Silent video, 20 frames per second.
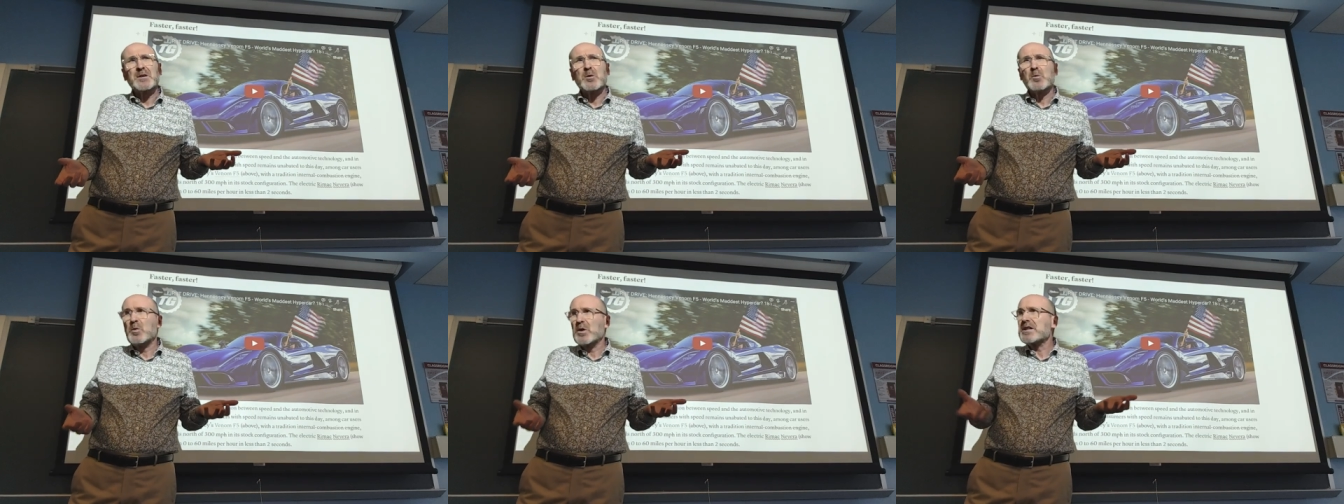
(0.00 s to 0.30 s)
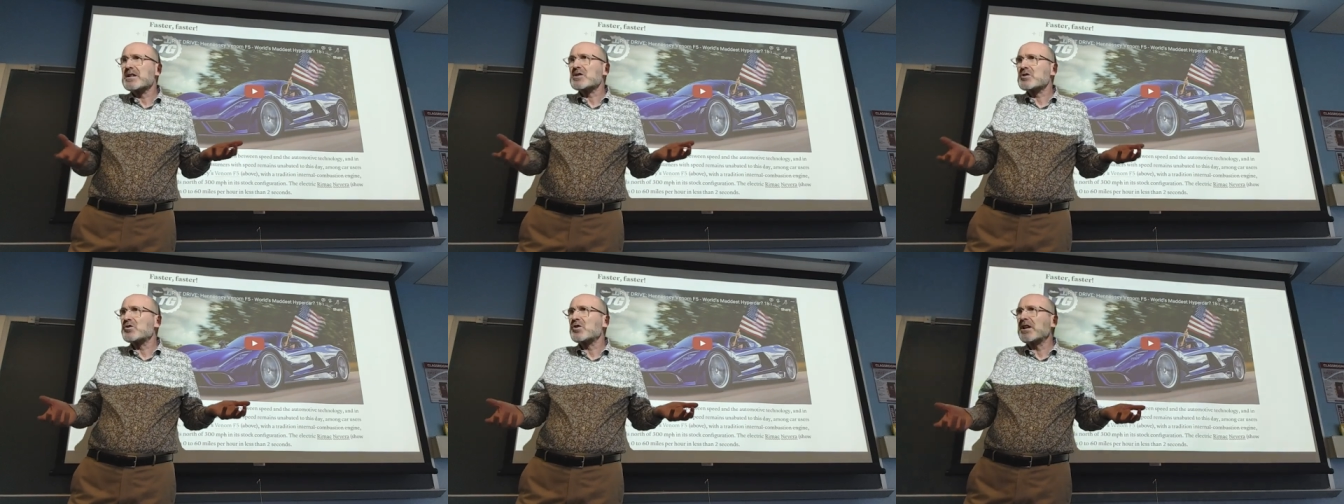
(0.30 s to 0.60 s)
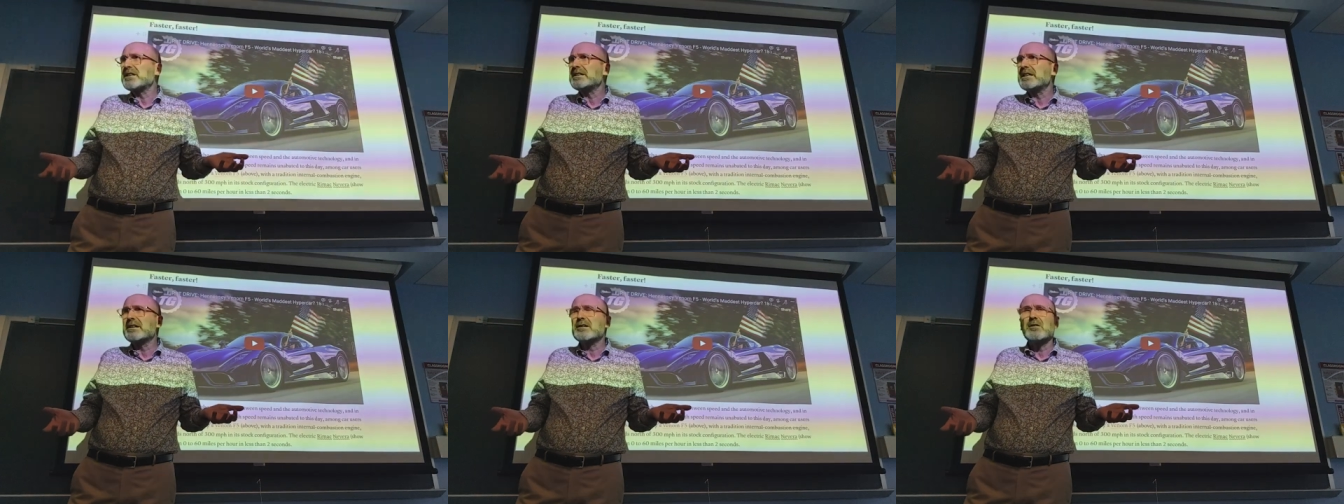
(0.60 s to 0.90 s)
with a
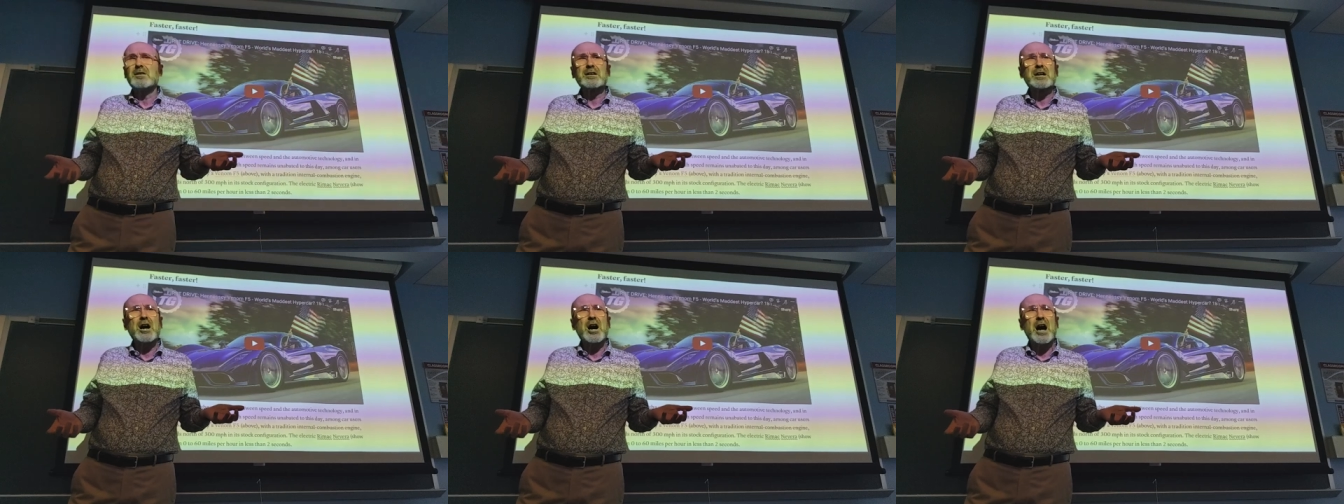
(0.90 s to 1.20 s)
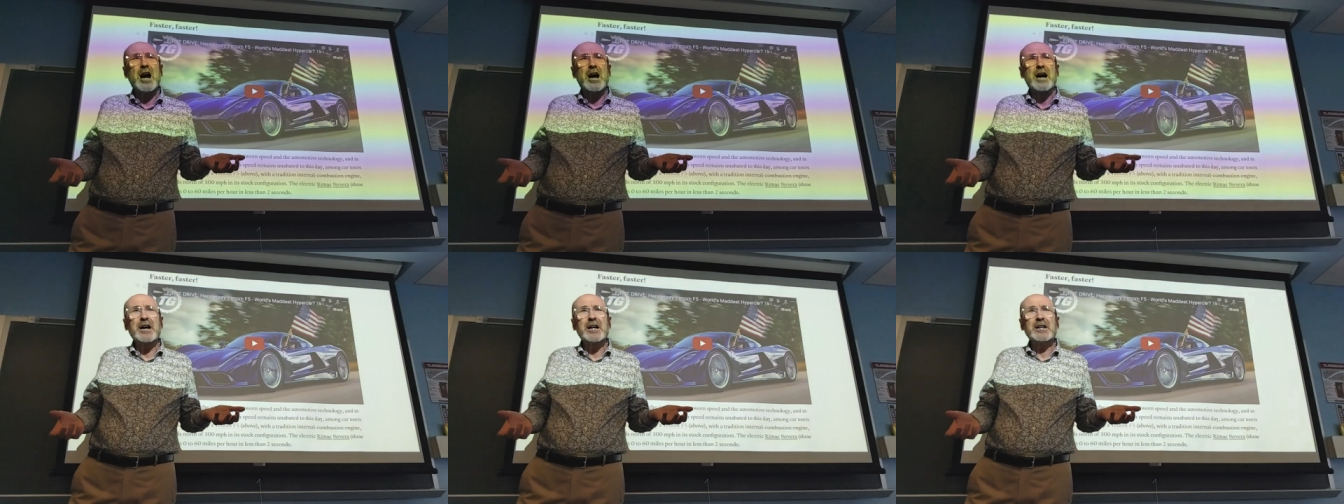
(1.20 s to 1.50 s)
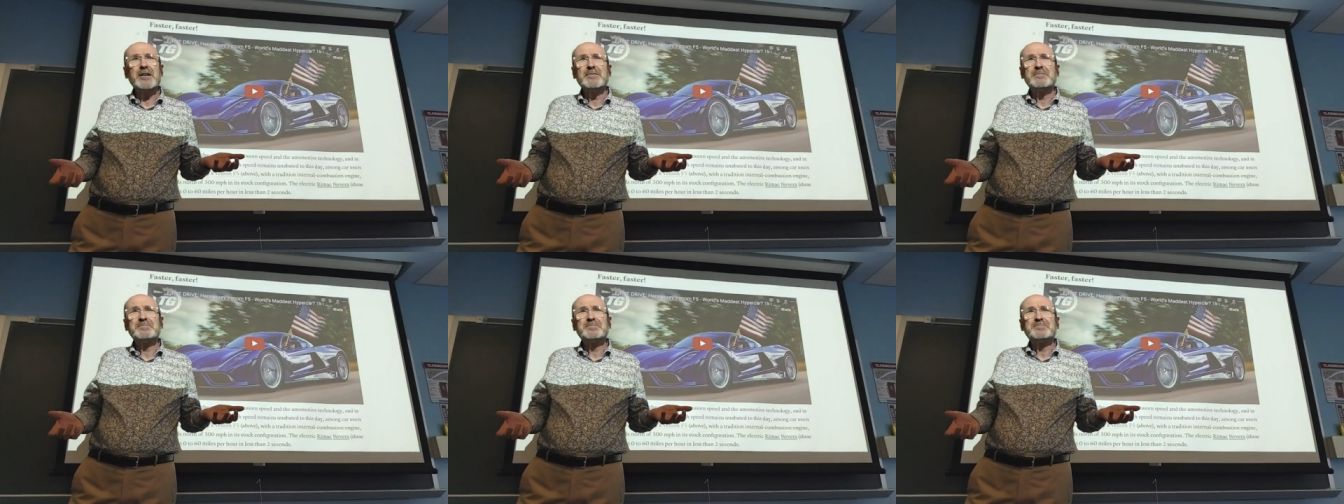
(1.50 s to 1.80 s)
street legal
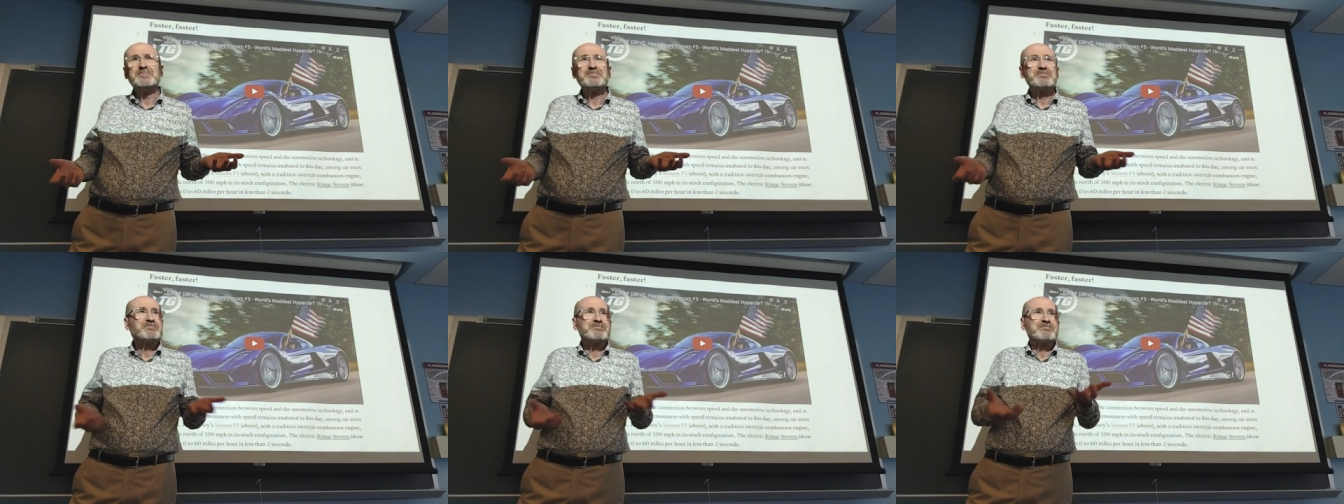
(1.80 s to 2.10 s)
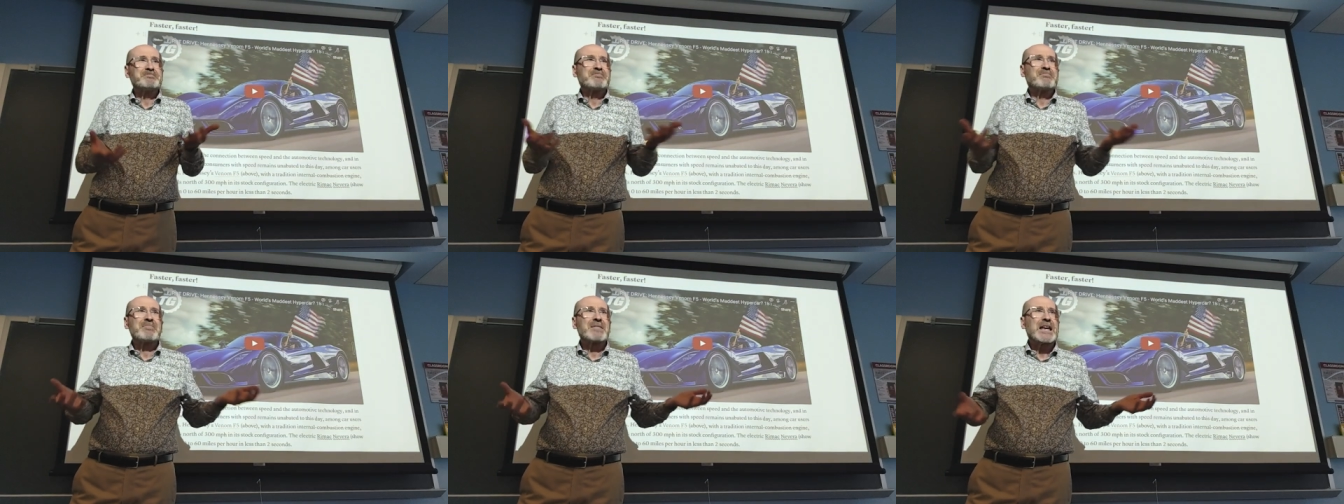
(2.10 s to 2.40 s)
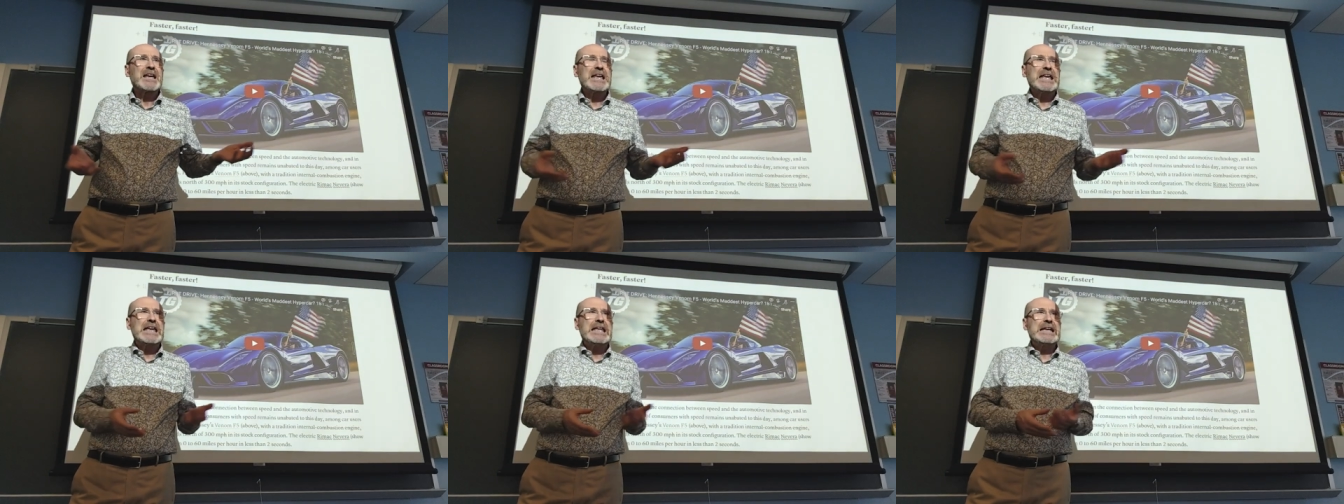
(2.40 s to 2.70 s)
car
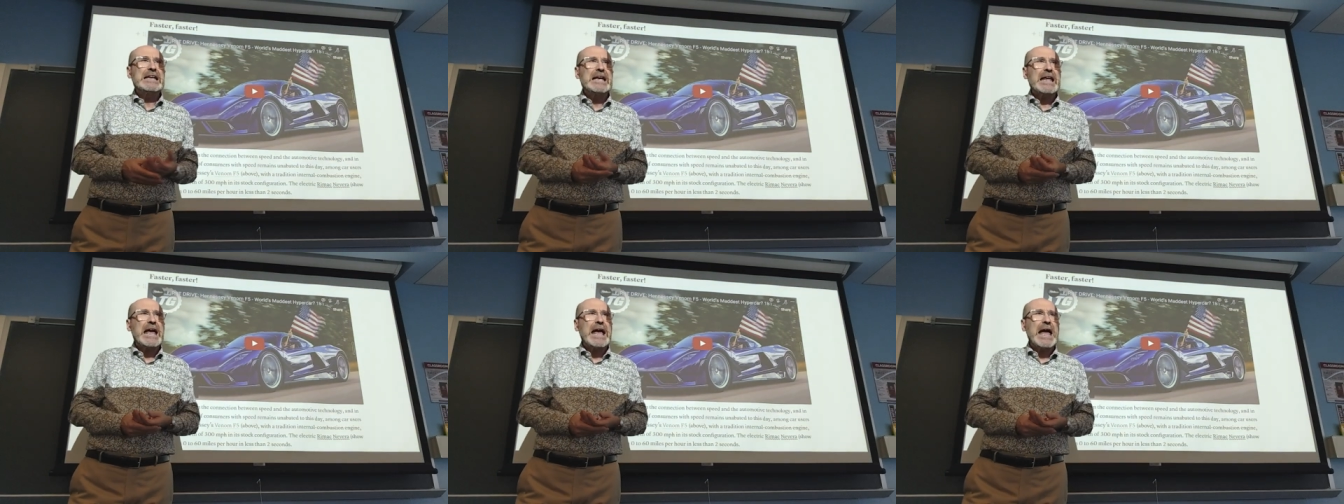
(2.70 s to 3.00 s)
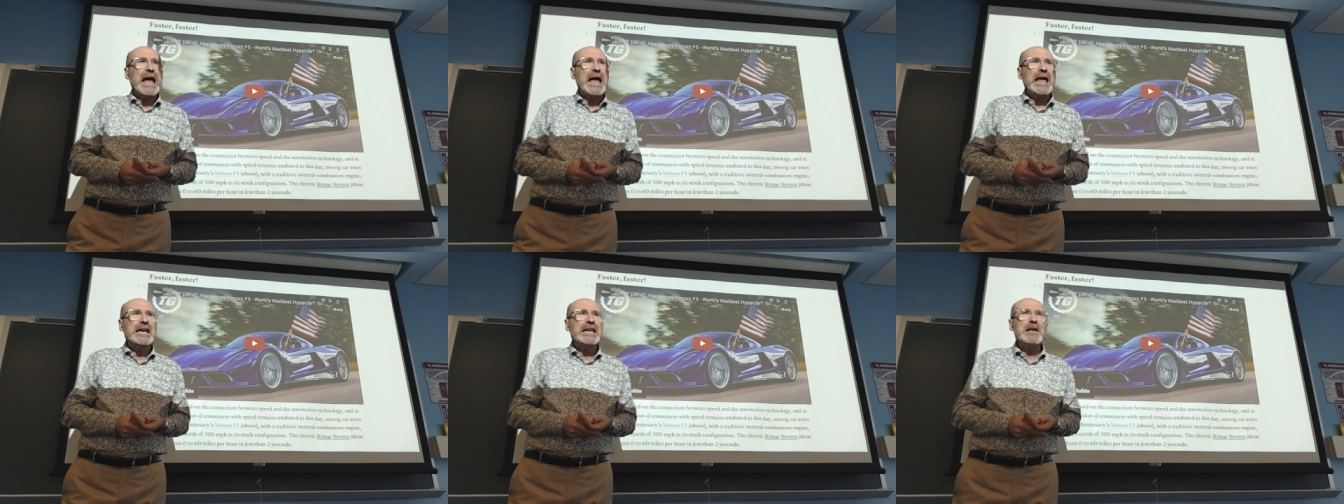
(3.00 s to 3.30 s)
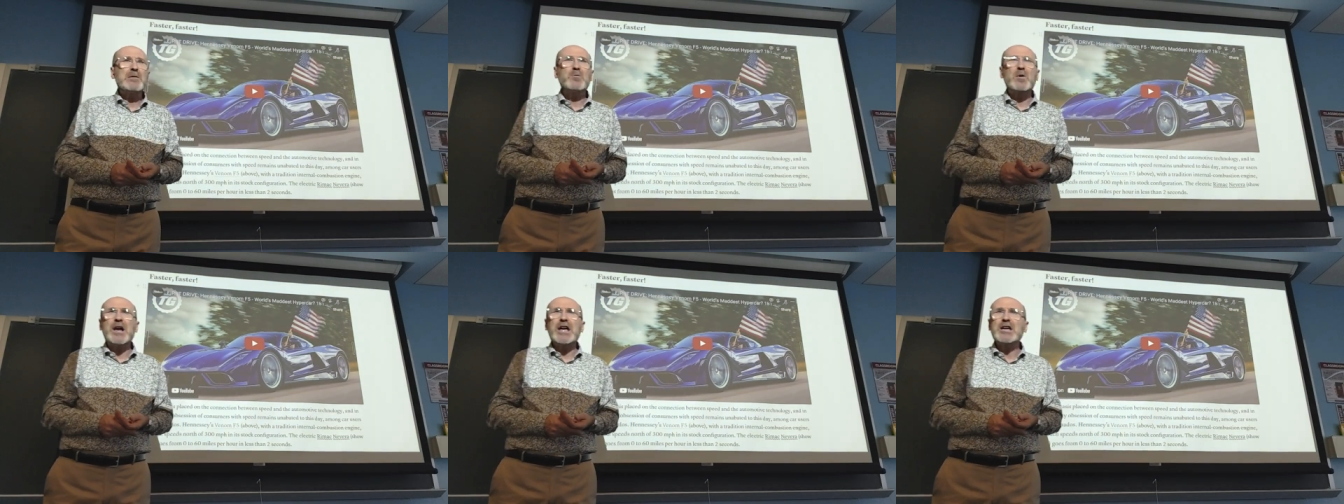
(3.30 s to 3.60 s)
in
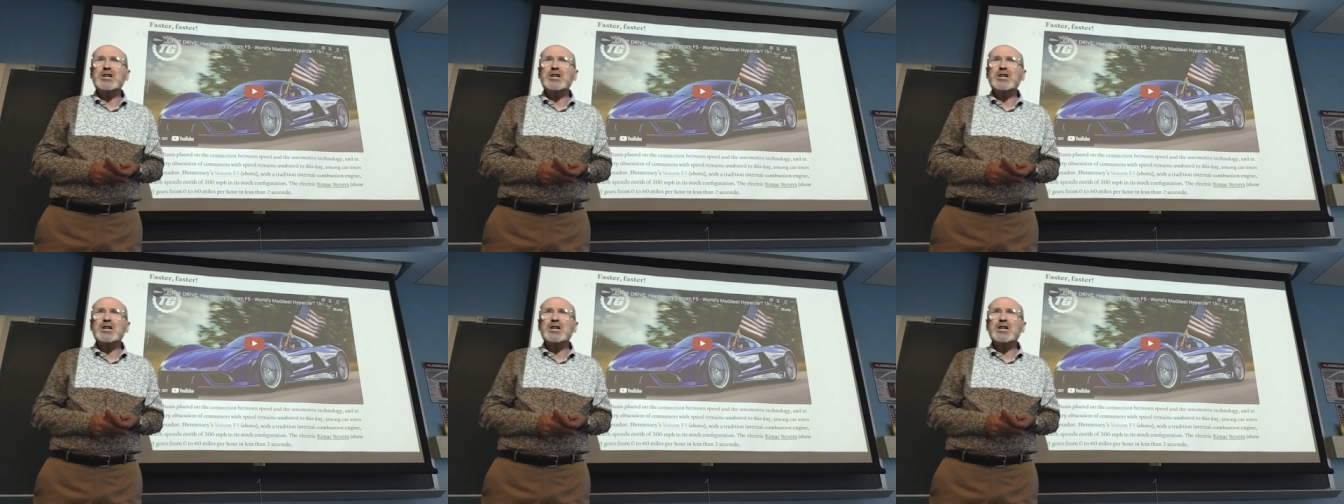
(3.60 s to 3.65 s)
any way,